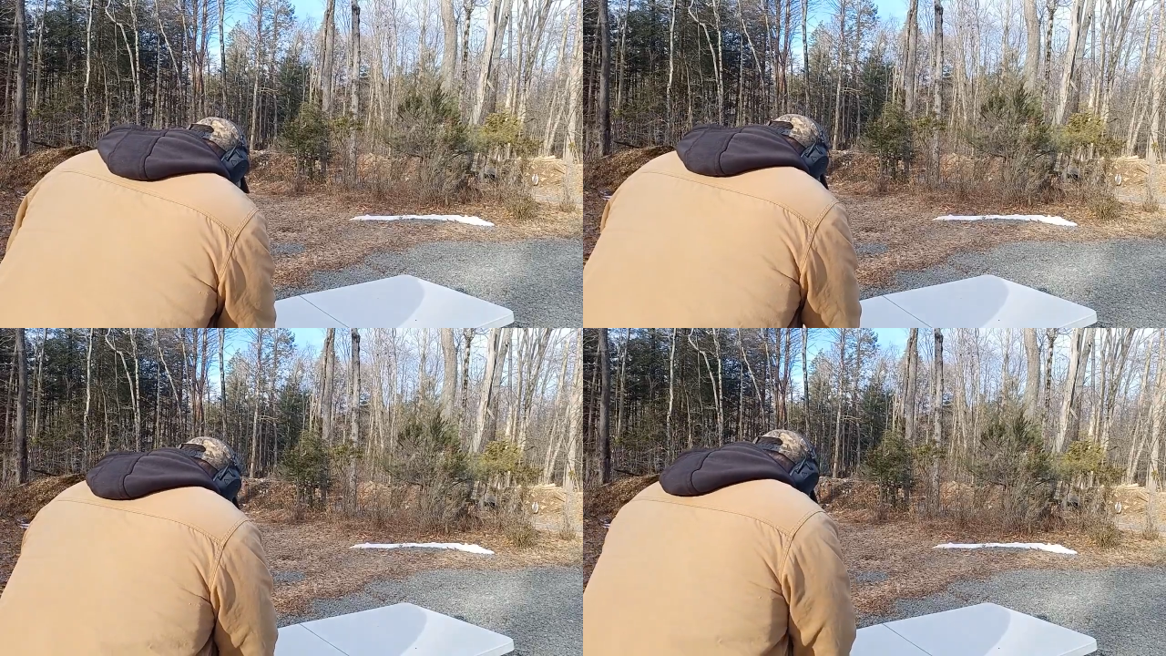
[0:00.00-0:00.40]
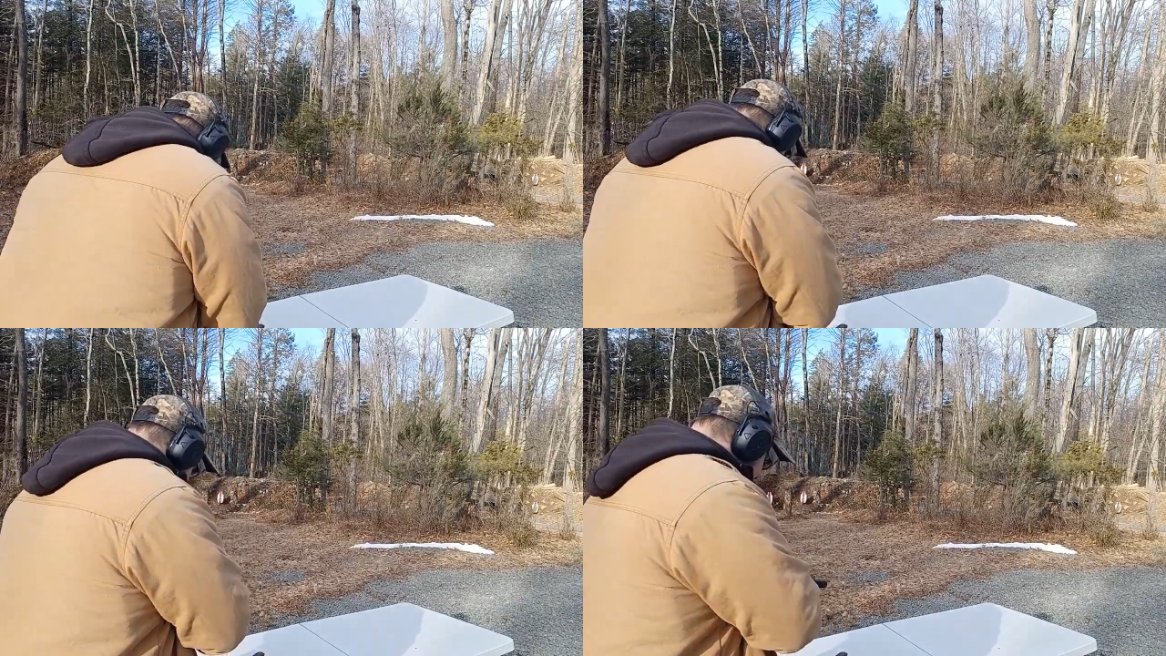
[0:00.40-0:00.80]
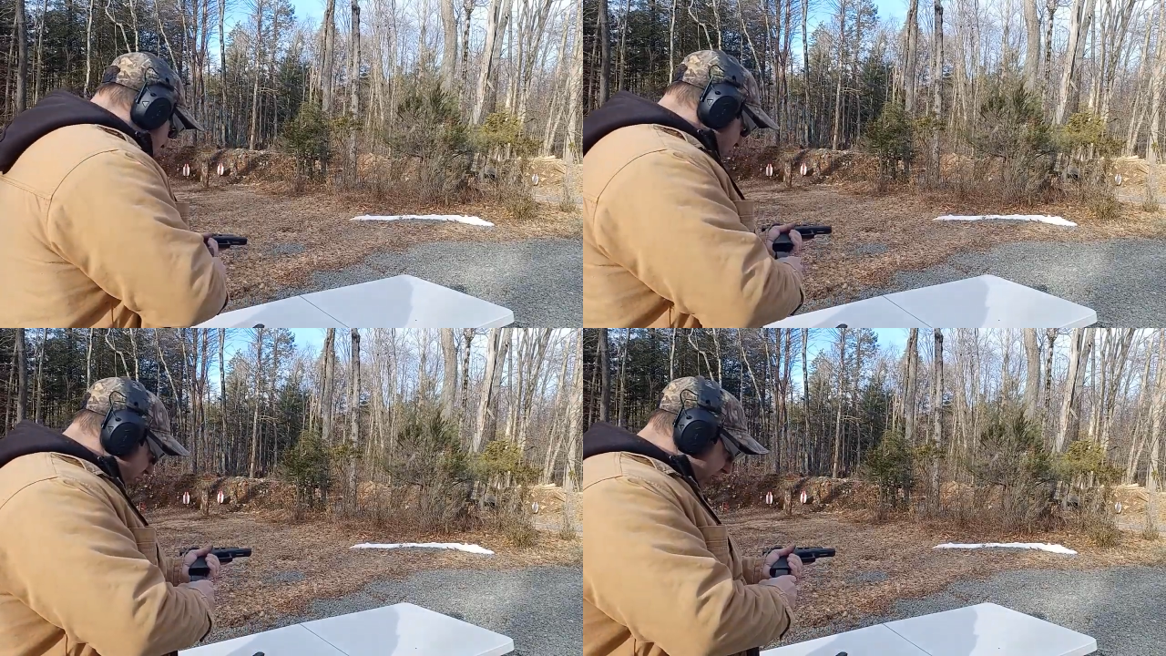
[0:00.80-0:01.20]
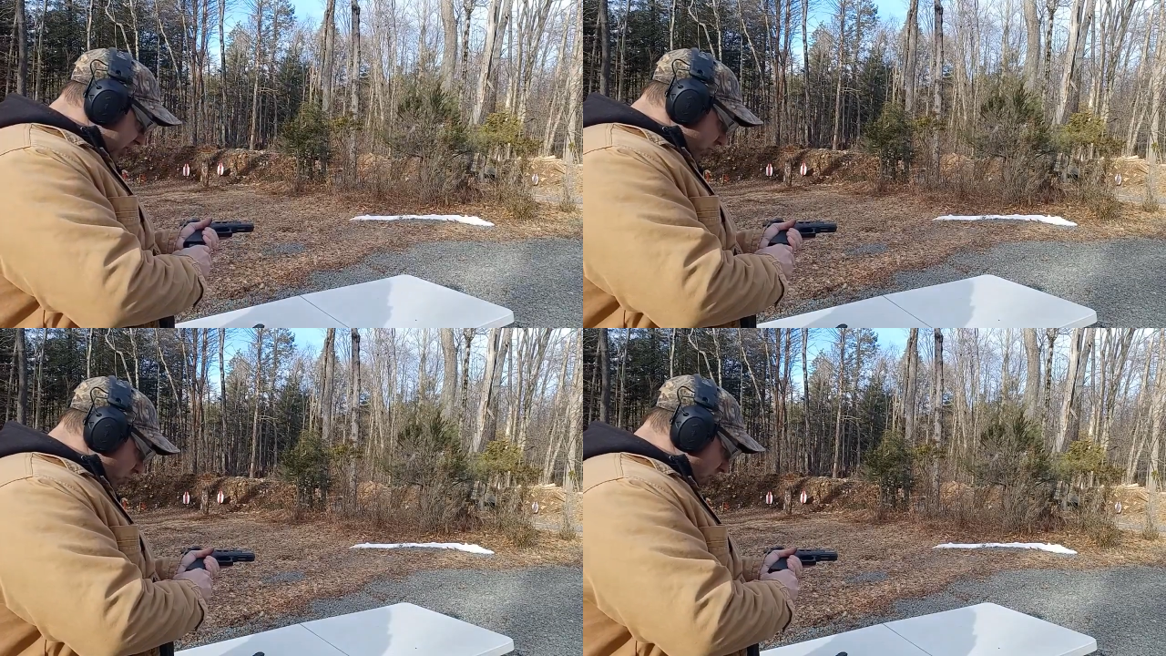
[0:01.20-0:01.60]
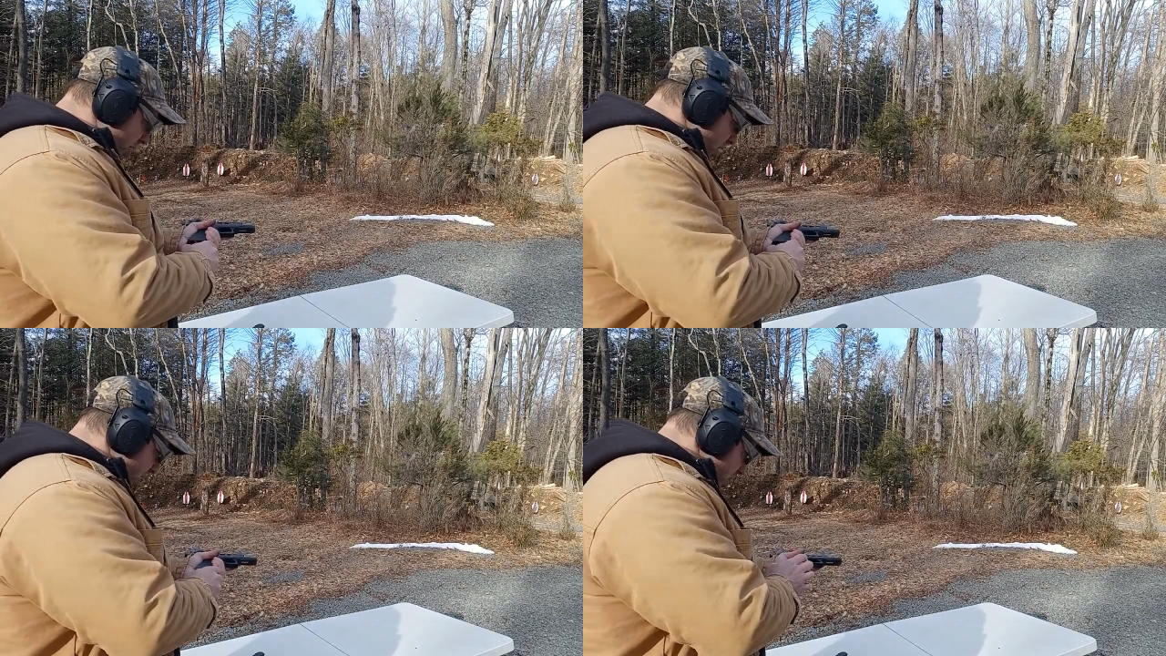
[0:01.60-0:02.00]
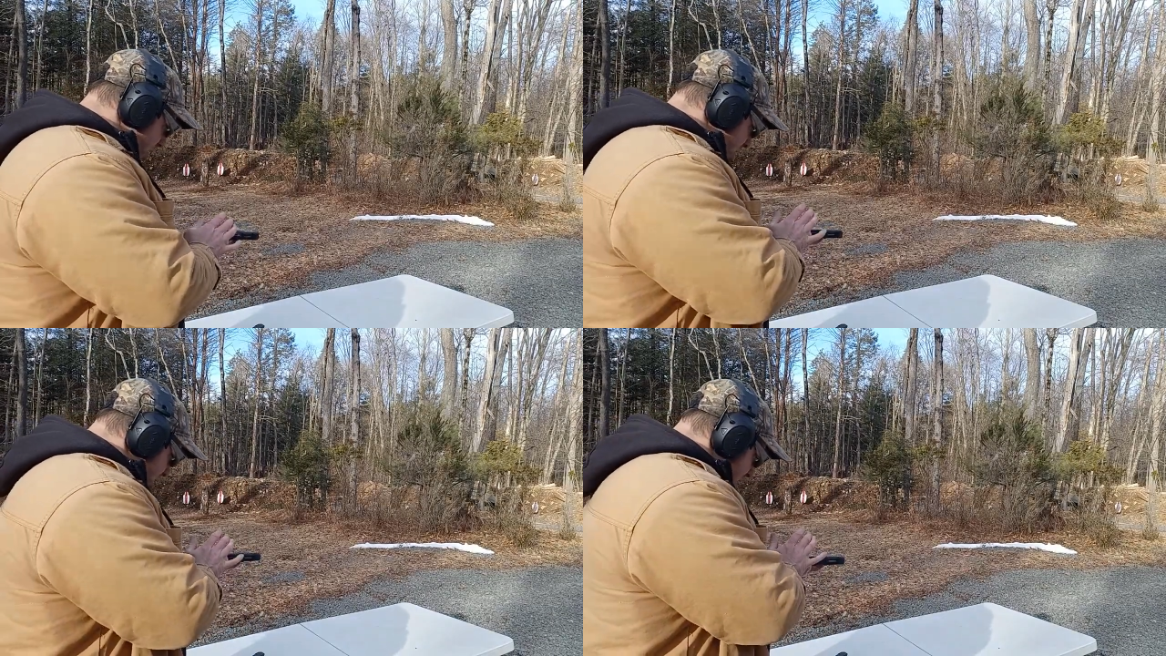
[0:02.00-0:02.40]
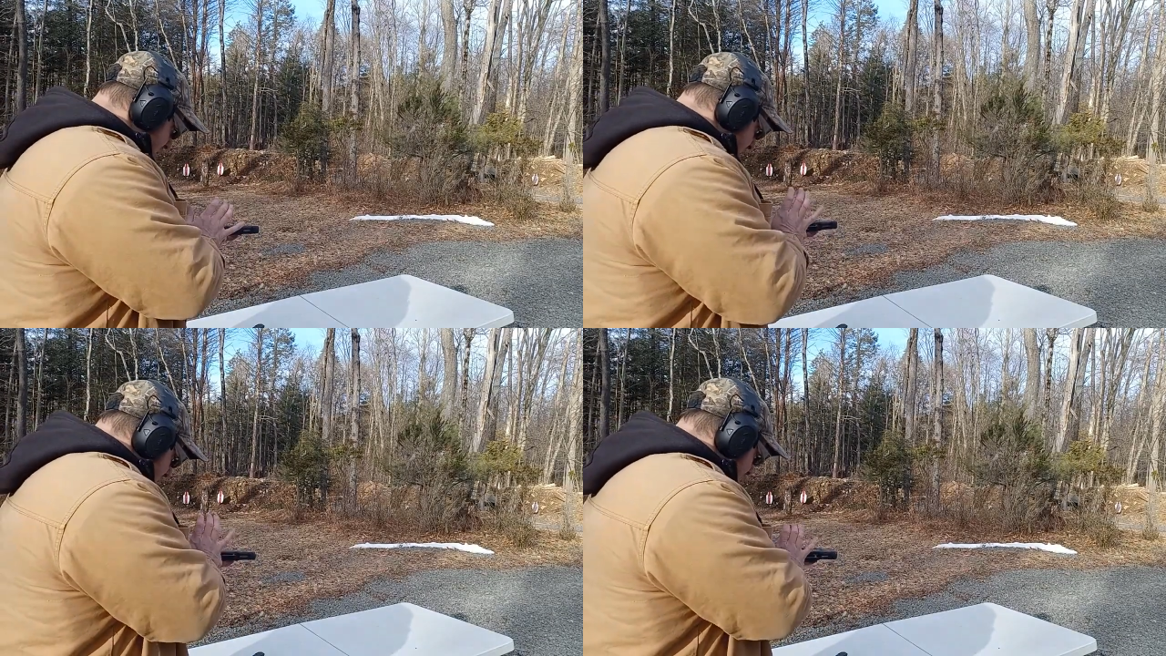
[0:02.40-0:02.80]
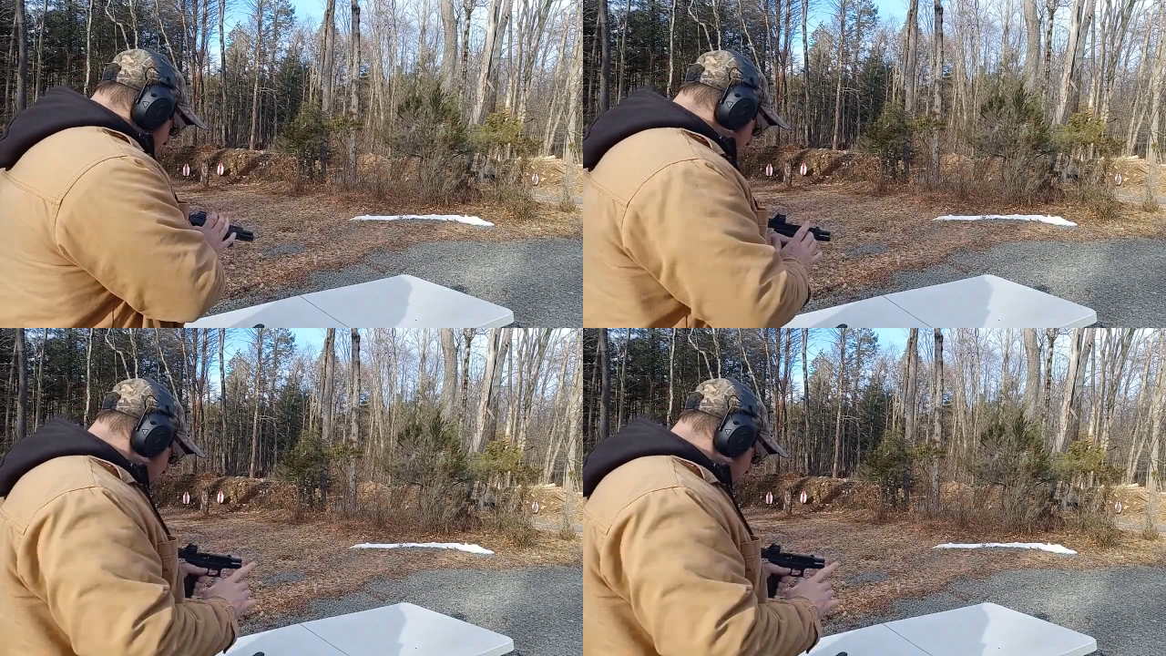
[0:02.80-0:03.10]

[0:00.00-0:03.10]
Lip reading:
No face is visible, so there are no lips to read.